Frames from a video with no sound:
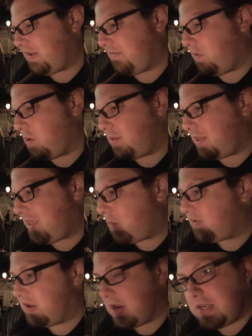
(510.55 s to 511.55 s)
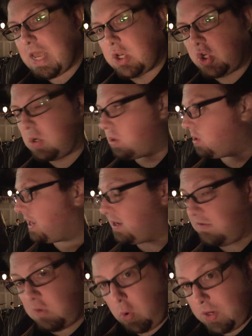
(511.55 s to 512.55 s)
I've heard that was an intentional like
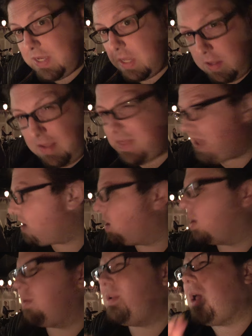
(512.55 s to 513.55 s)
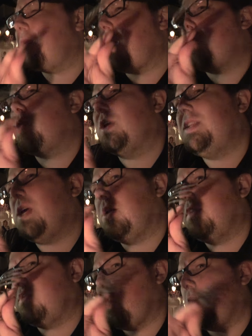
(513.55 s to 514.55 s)
storytelling thing, not really
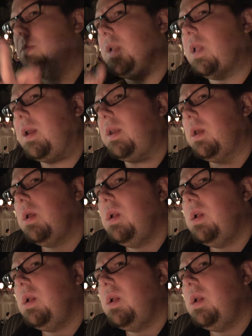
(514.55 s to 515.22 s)
telling a story, but like